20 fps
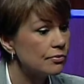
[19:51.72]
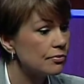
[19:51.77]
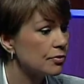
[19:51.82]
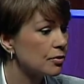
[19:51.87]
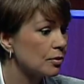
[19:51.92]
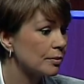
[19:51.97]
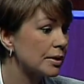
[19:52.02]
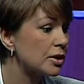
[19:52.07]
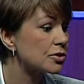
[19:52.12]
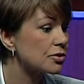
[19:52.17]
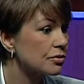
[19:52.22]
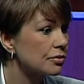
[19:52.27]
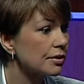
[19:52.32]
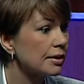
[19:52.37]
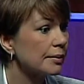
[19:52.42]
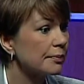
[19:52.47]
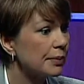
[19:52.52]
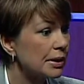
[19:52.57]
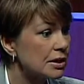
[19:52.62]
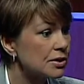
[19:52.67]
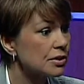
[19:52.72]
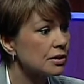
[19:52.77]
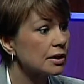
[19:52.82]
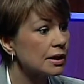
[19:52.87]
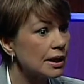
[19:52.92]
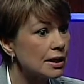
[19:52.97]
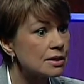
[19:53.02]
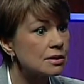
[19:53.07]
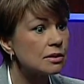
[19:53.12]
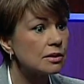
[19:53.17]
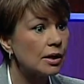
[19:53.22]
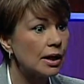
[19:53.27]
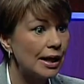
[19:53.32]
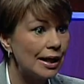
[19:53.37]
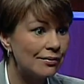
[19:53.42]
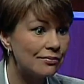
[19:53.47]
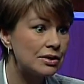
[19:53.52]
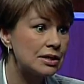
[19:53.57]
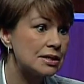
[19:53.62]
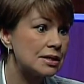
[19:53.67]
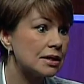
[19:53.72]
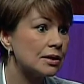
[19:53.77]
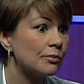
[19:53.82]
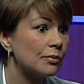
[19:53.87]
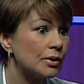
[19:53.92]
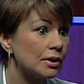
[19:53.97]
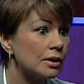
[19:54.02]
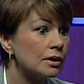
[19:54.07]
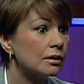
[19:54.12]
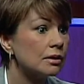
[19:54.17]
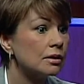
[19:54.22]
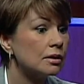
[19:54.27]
to make sure the patient gets everything what